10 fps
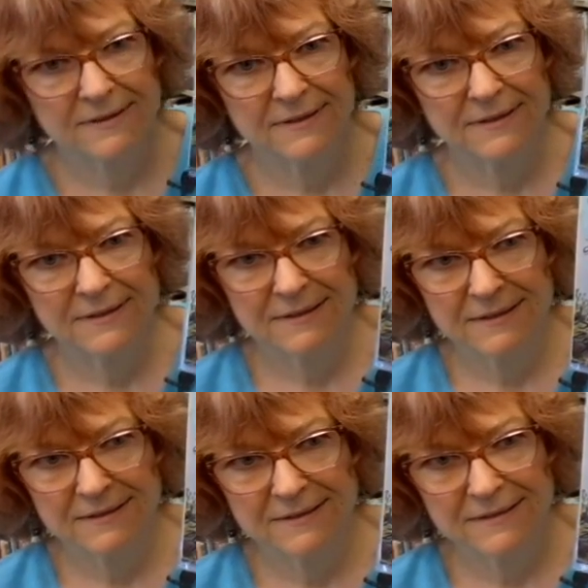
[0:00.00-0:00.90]

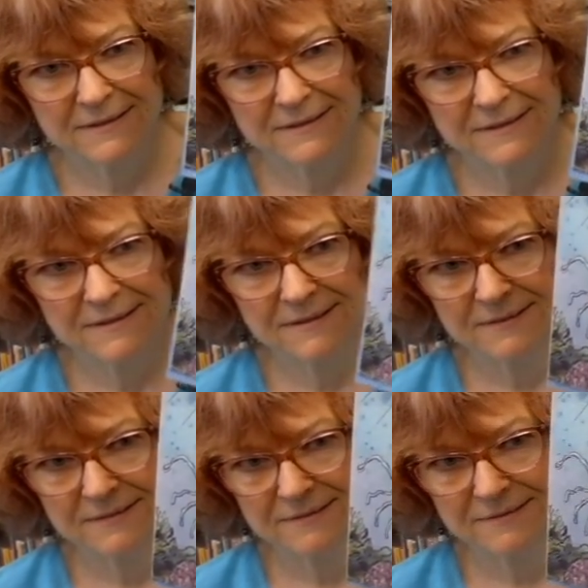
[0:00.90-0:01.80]

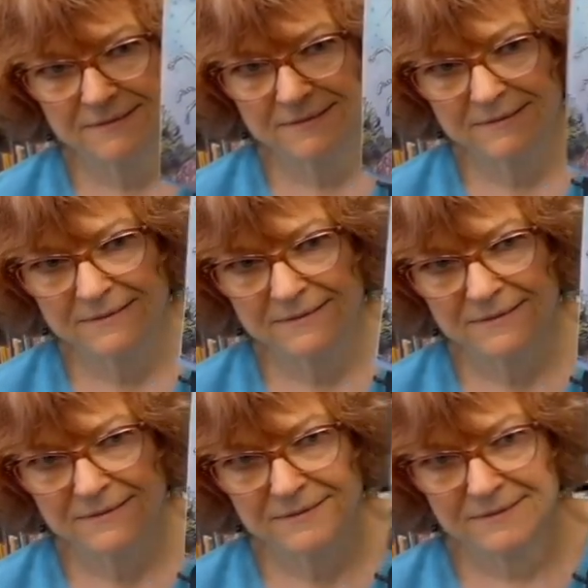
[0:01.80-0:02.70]

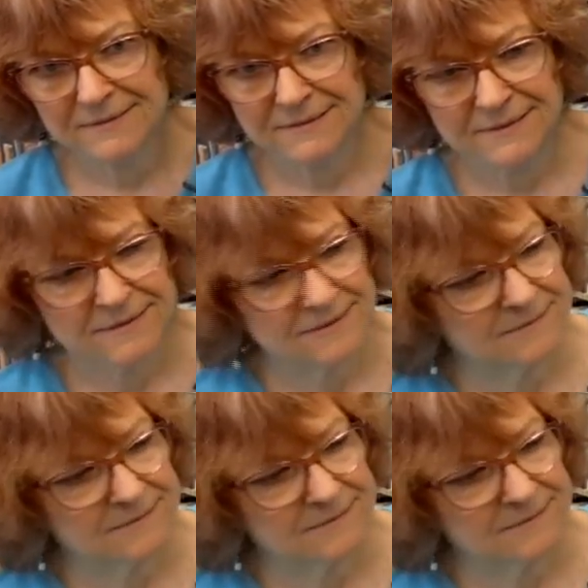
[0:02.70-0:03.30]
Nobody speaks.